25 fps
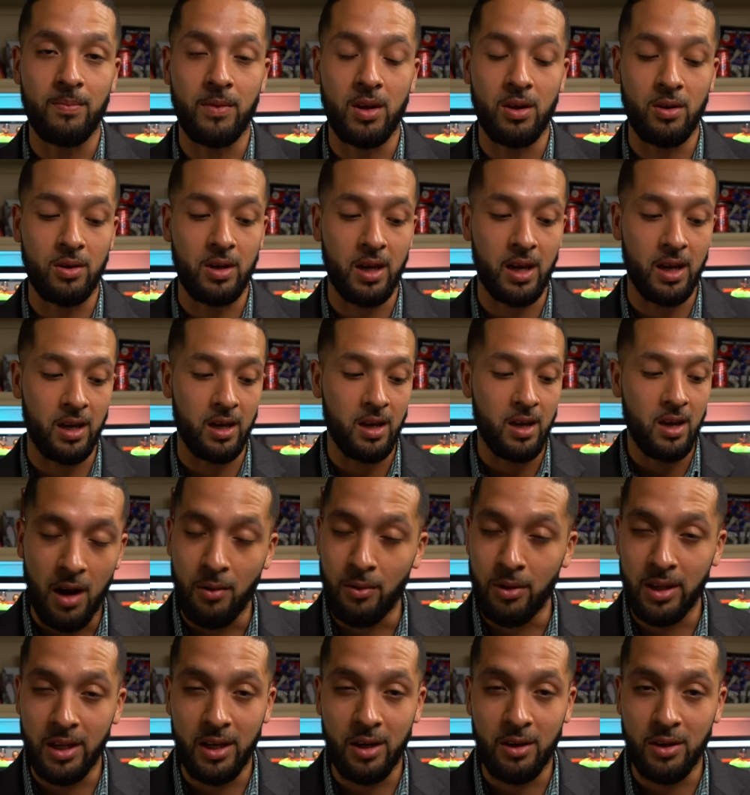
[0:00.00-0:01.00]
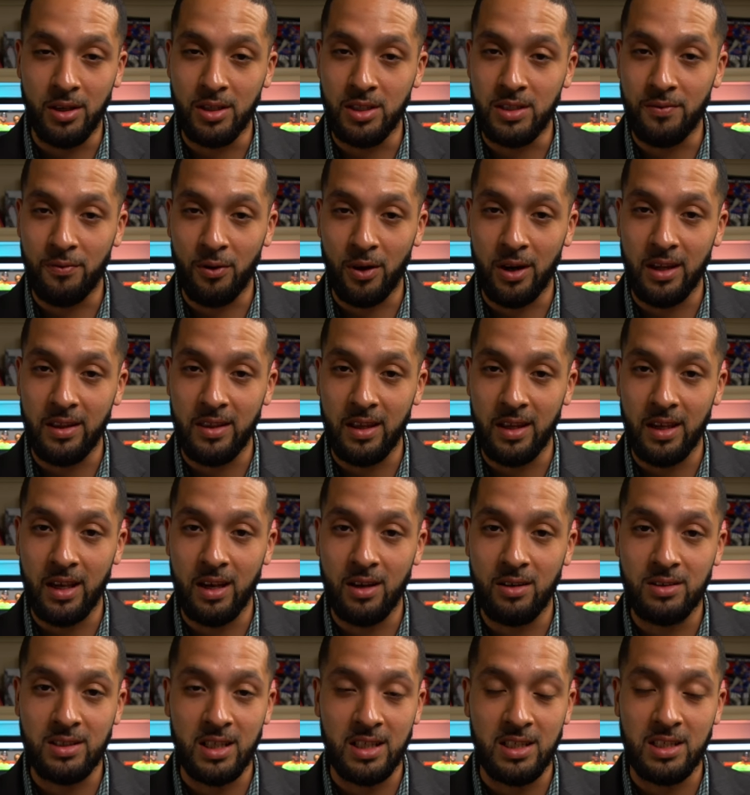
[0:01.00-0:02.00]
Okay. I really don't use it for anything
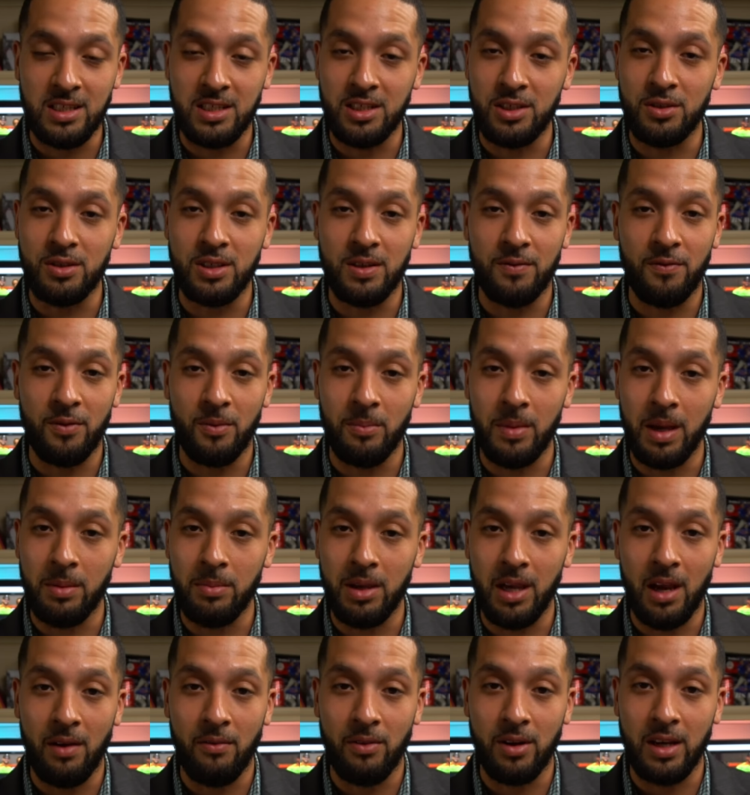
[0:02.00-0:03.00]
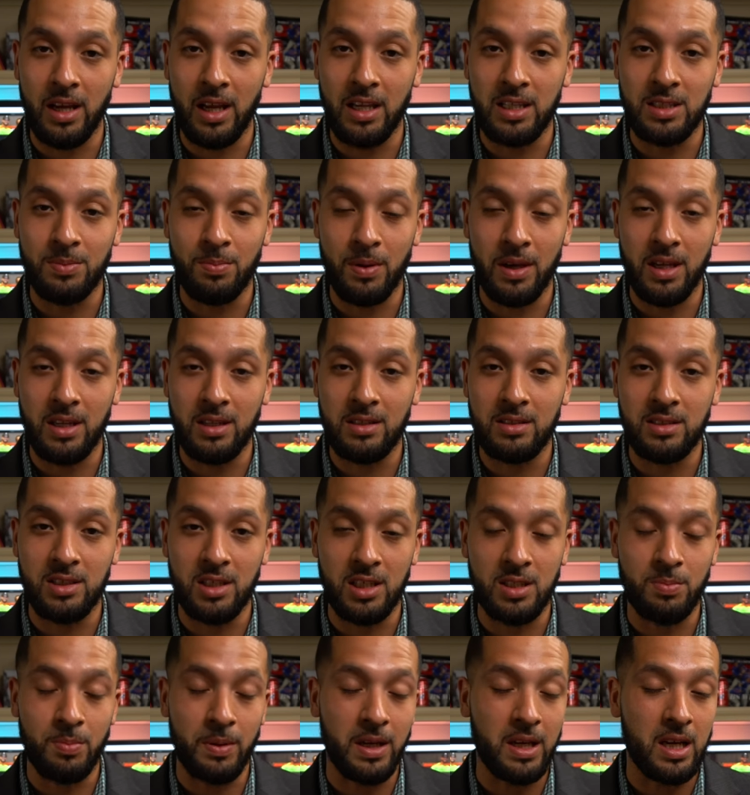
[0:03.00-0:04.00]
else. I just use it for maybe everyday spend
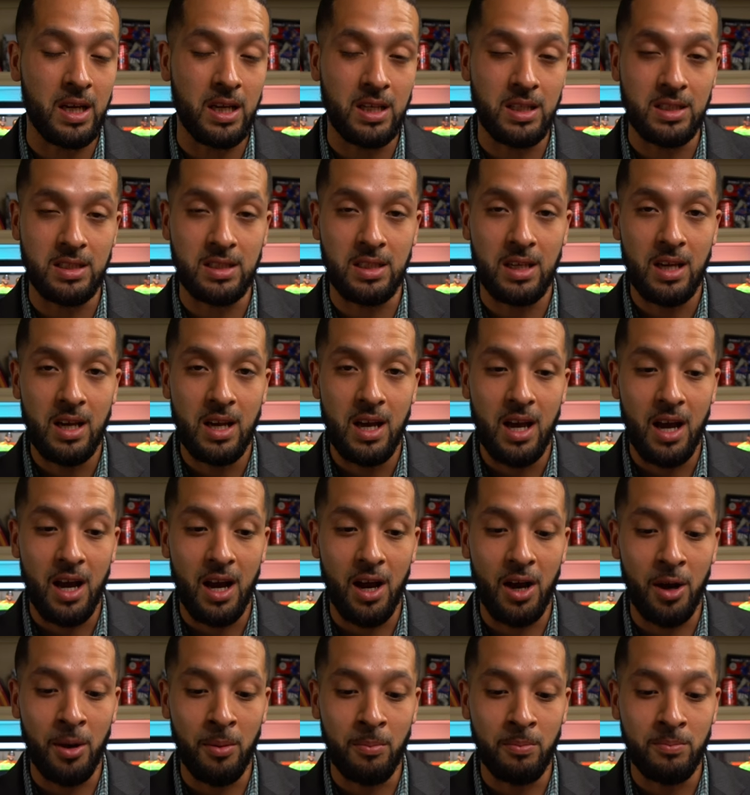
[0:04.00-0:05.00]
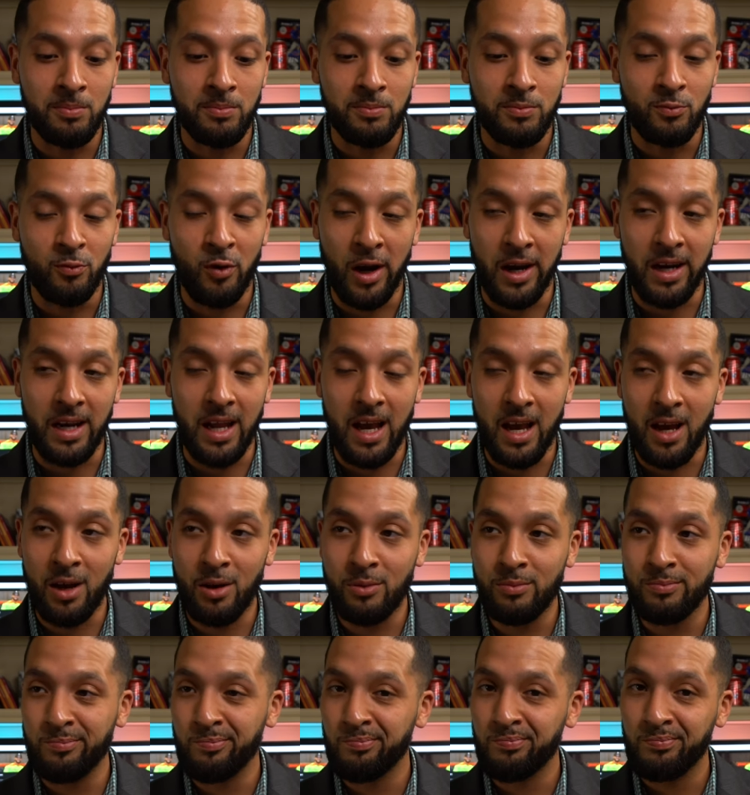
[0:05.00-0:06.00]
just because um, right
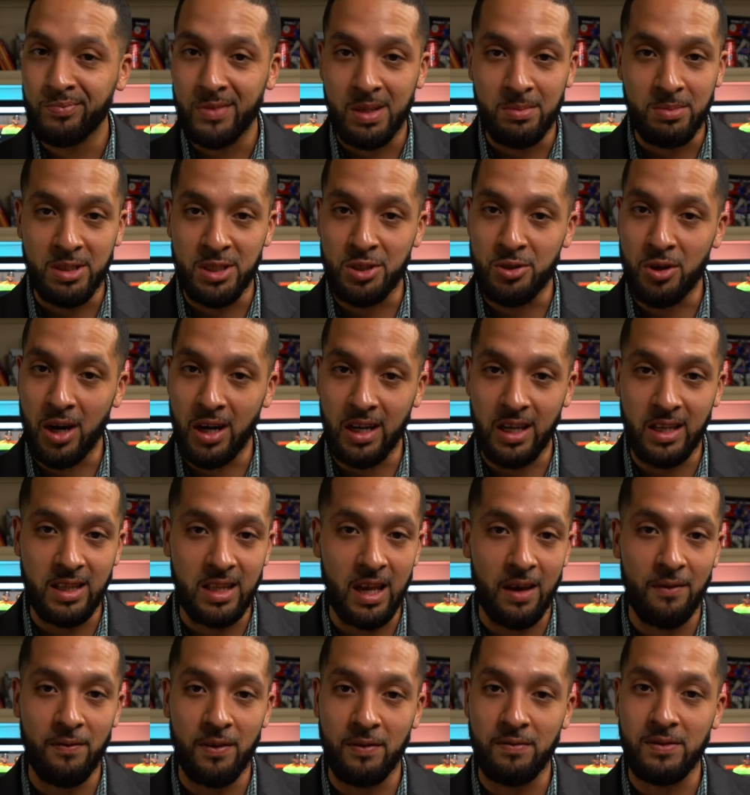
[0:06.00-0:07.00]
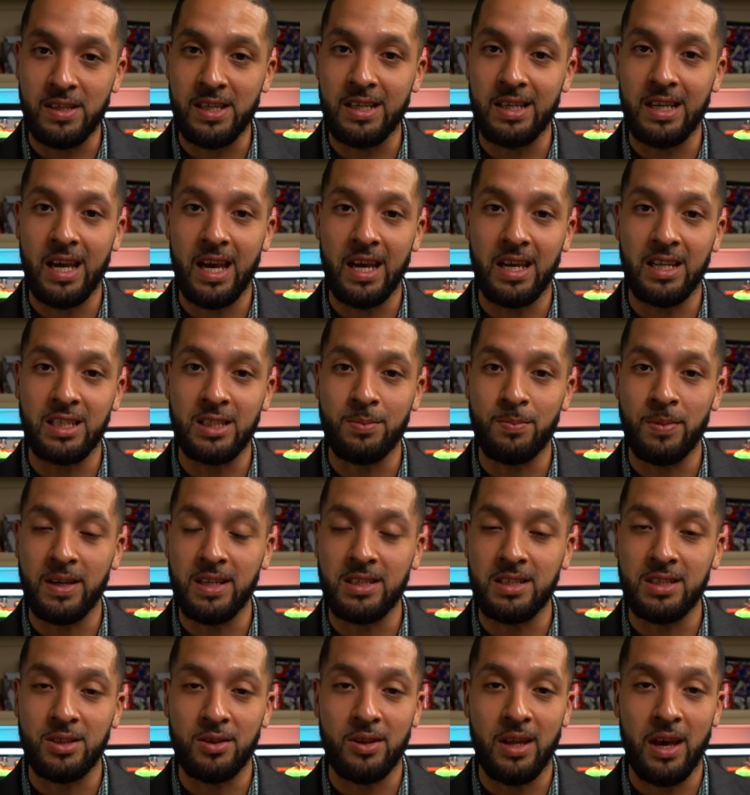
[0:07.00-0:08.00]
now I'm just trying to get that 15K and
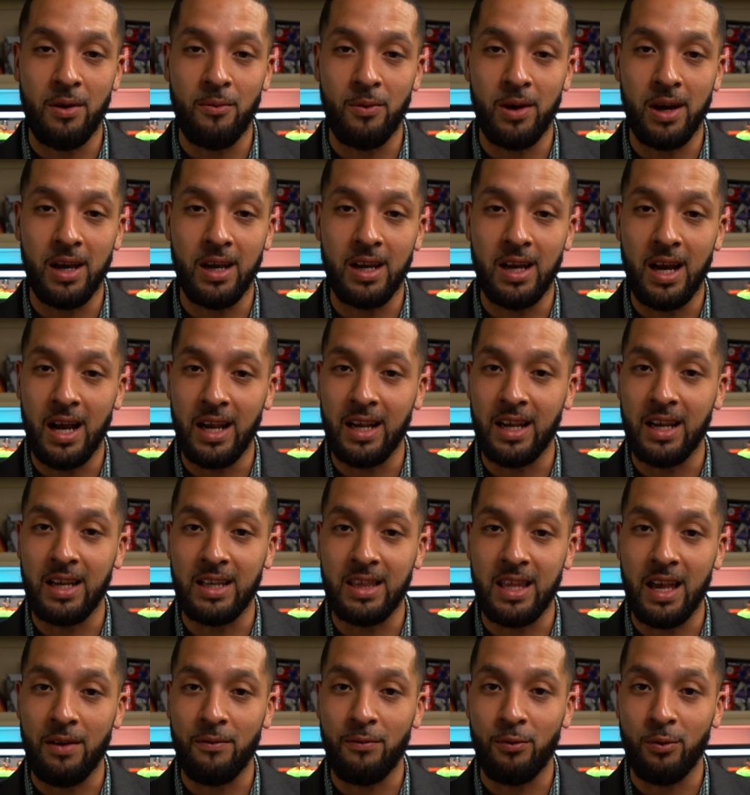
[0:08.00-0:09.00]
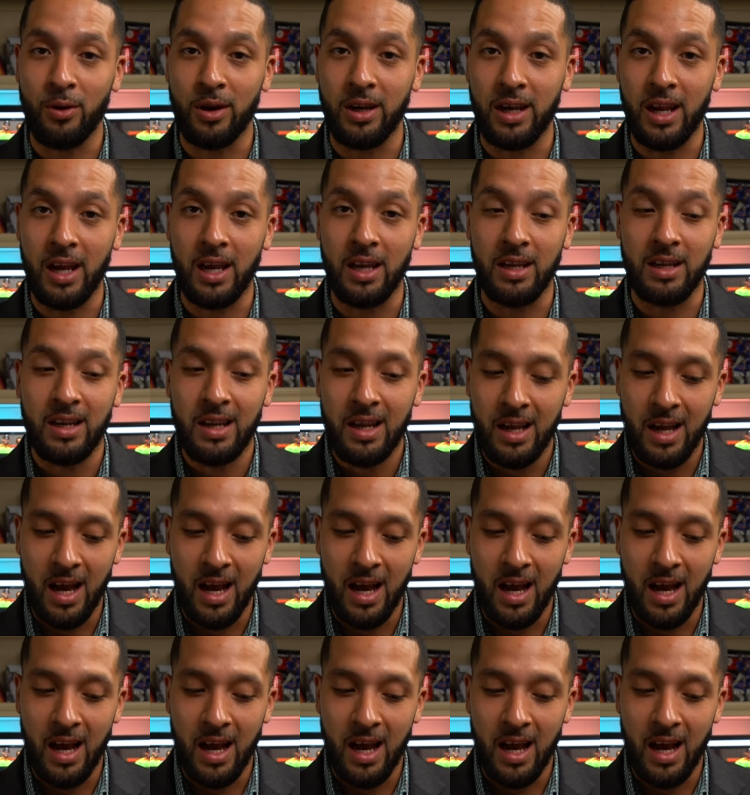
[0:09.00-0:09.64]
spin so that way I can get that free night.